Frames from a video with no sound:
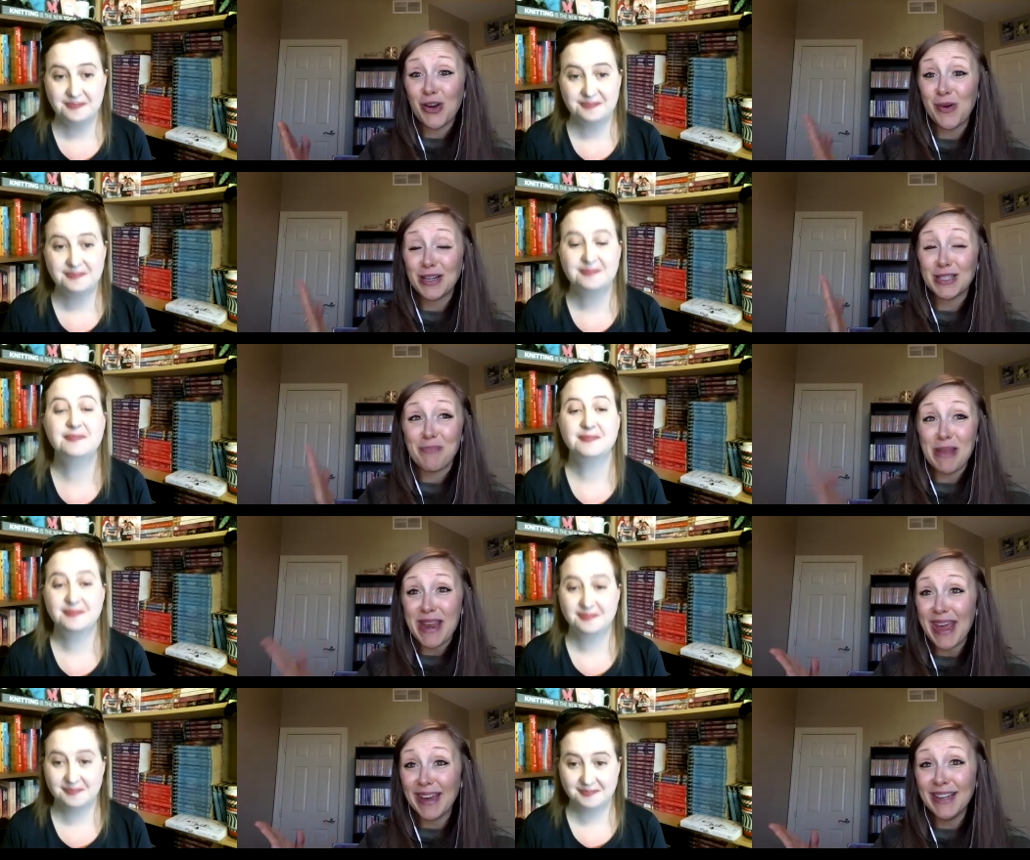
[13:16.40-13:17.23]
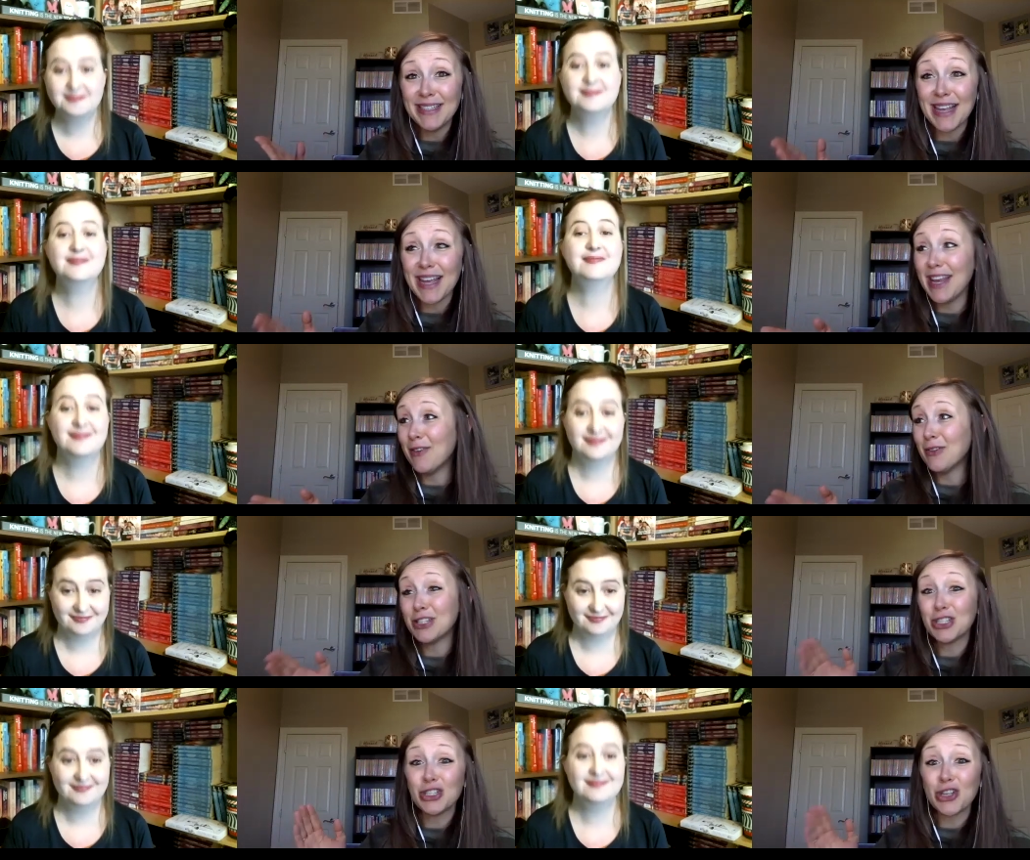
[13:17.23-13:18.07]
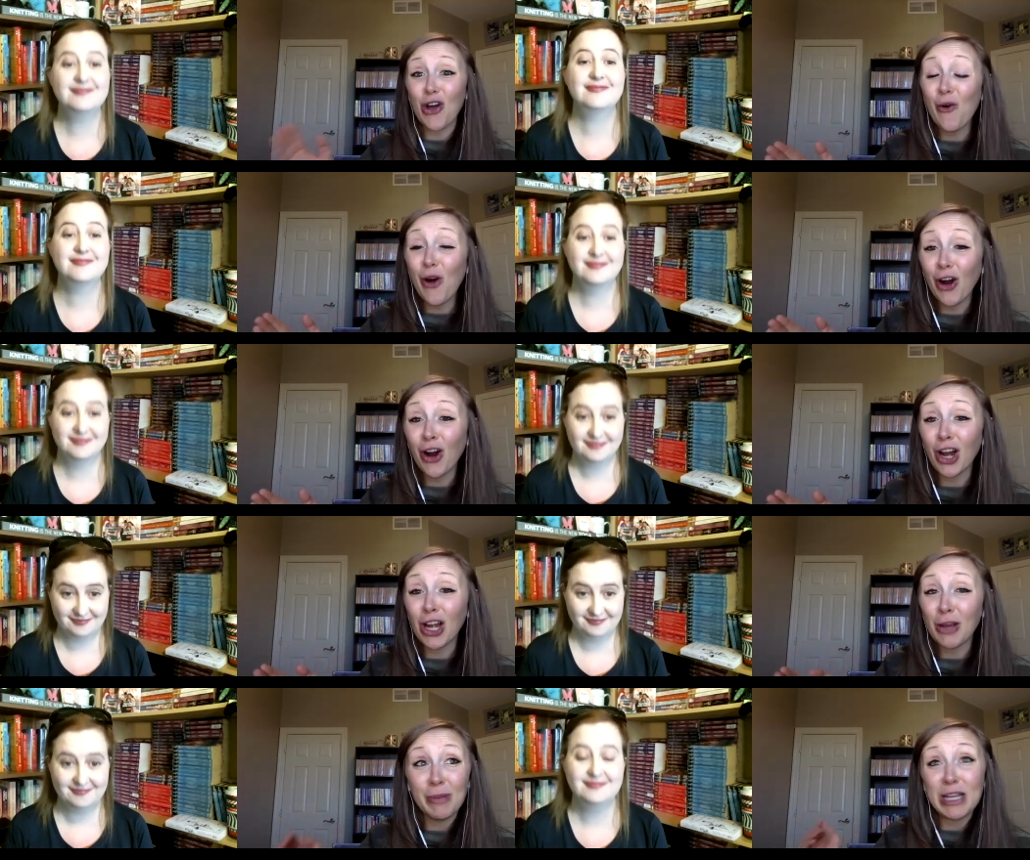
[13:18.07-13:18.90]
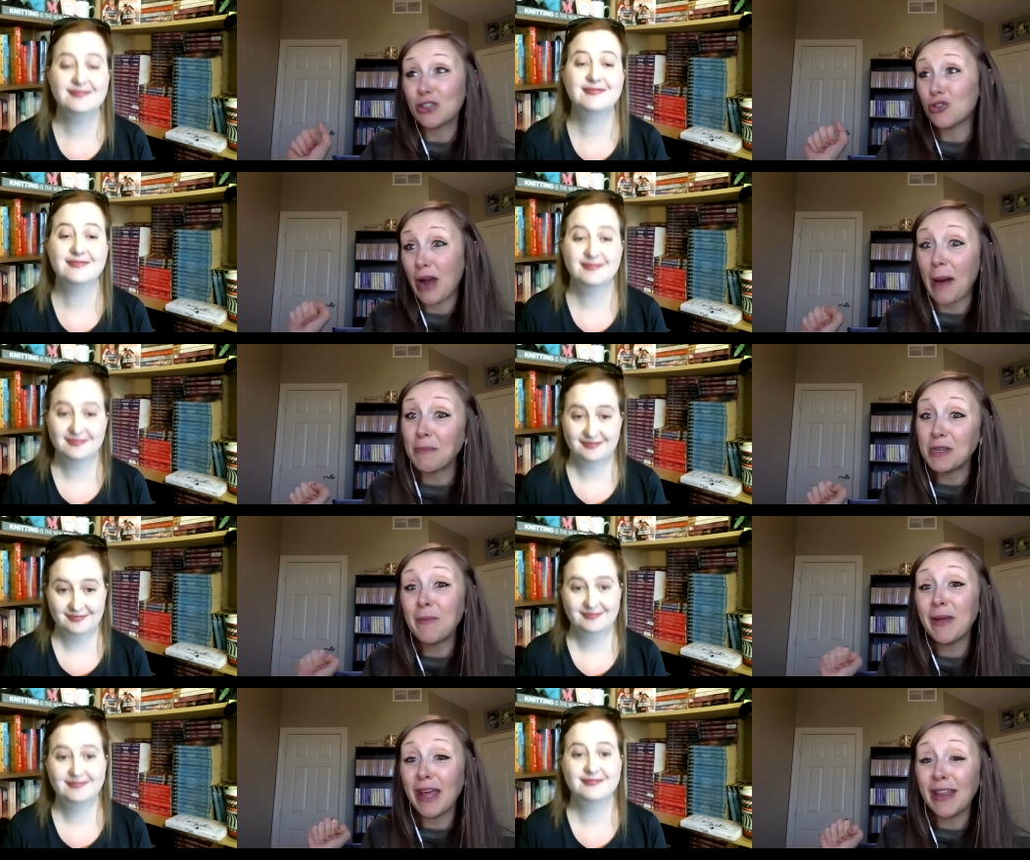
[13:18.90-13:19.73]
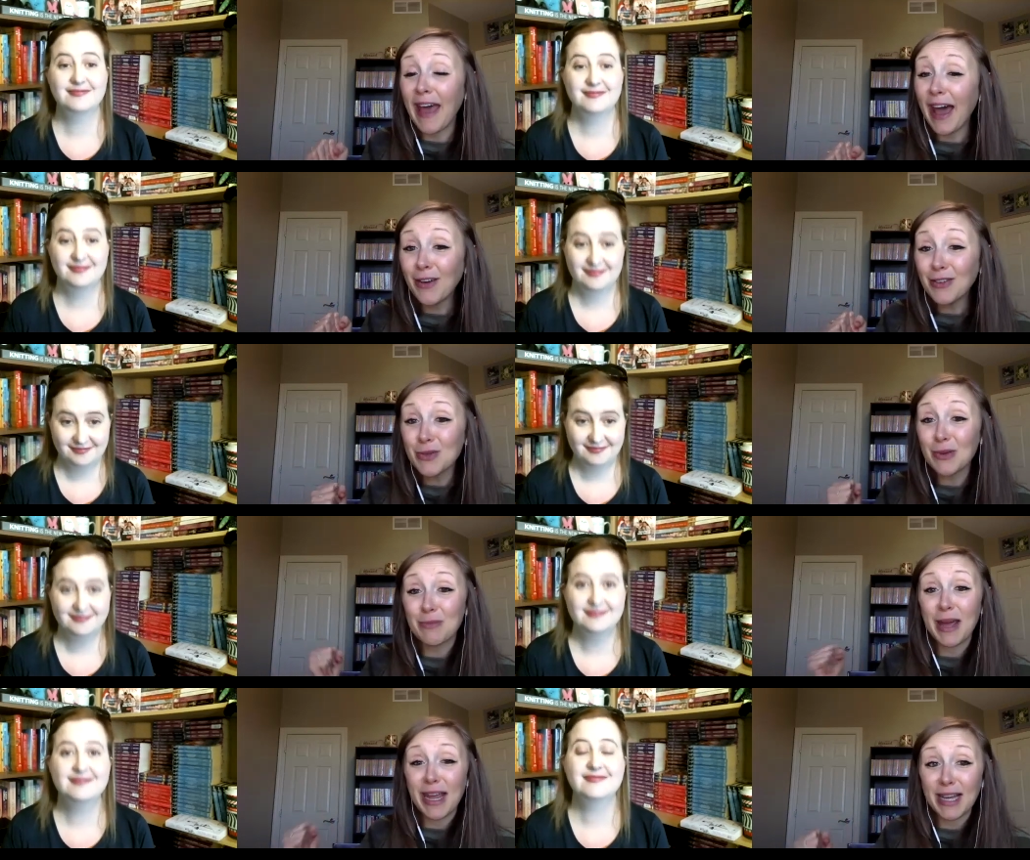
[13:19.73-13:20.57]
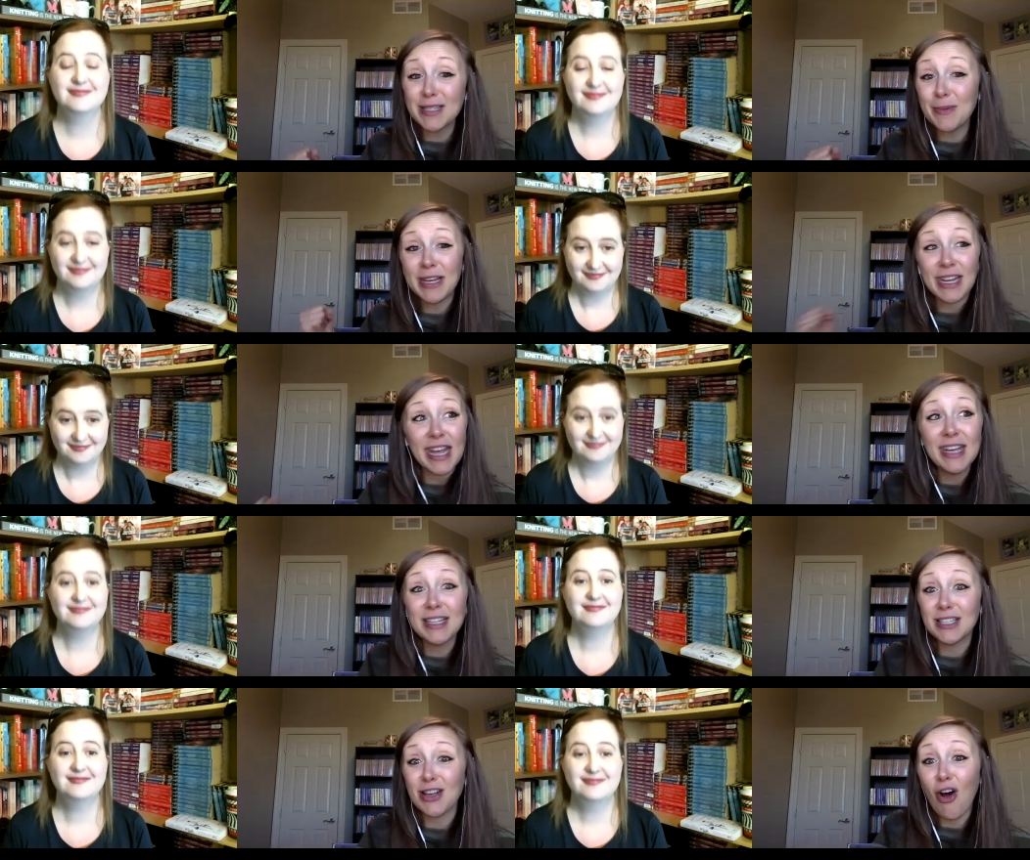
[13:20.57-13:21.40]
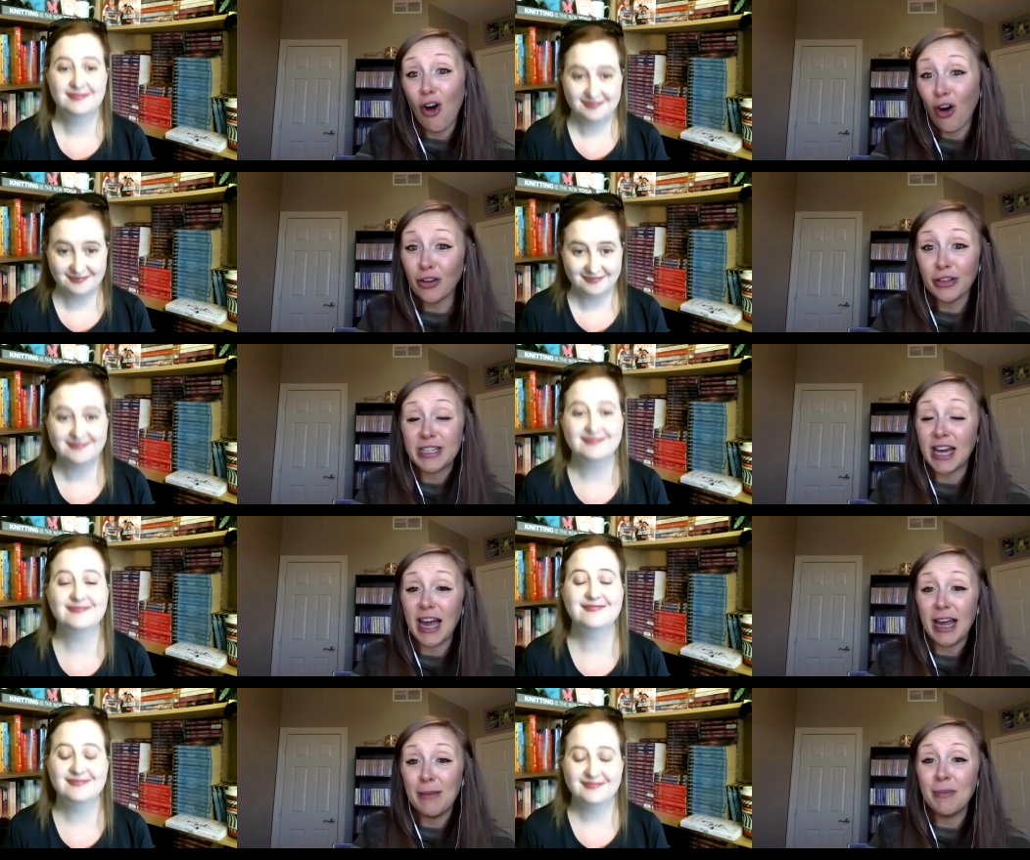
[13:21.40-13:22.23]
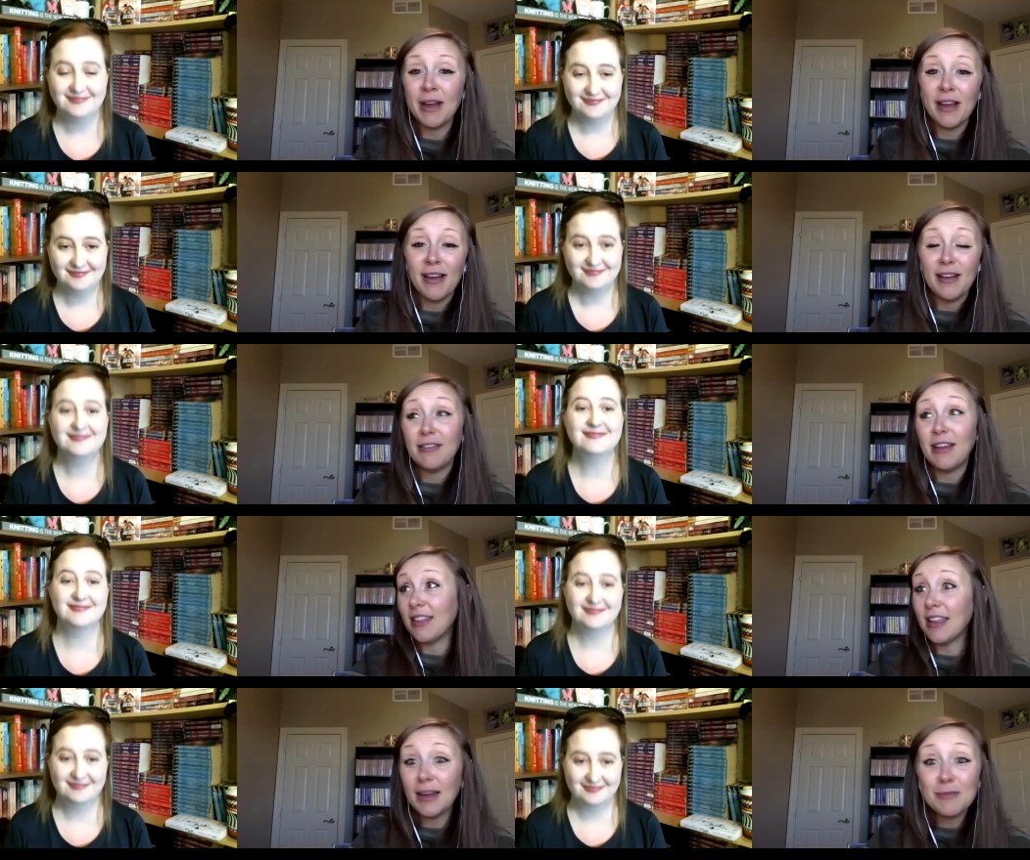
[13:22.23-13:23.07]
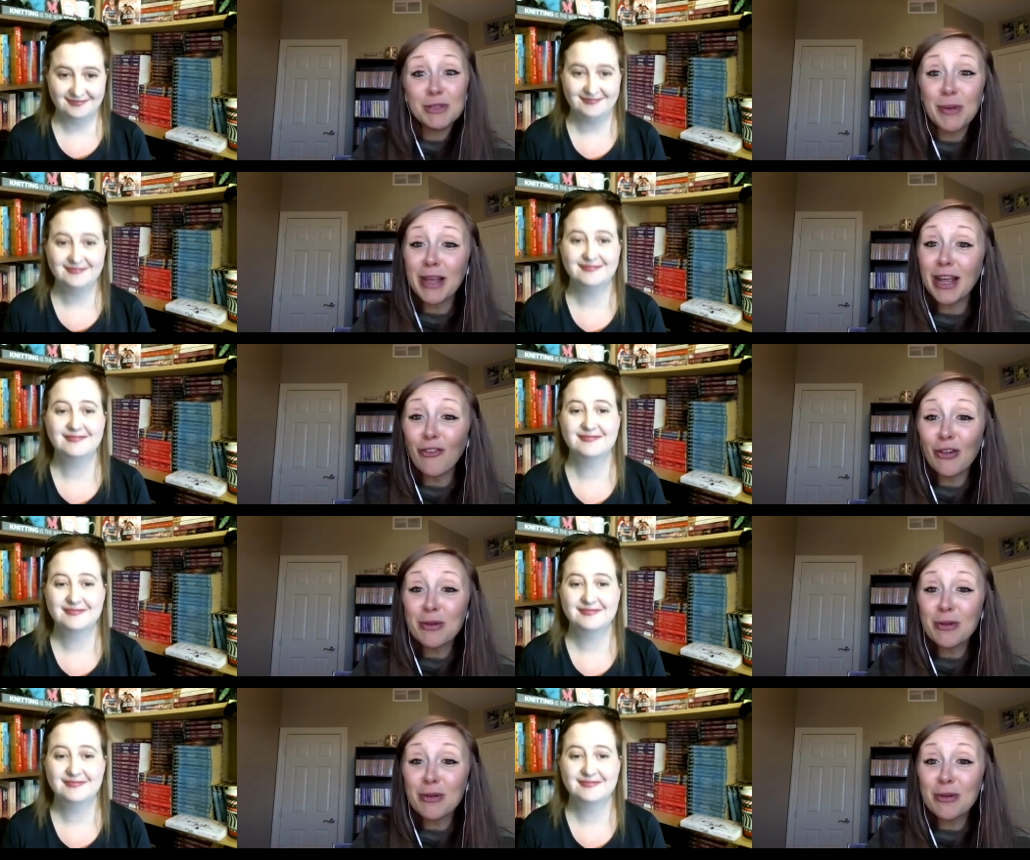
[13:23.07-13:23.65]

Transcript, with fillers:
Speaker 1: was bananas and it was so hard being trapped in, my, in the house with my husband and kids all the mm-hmm. time not mm-hmm. that i'm speaking from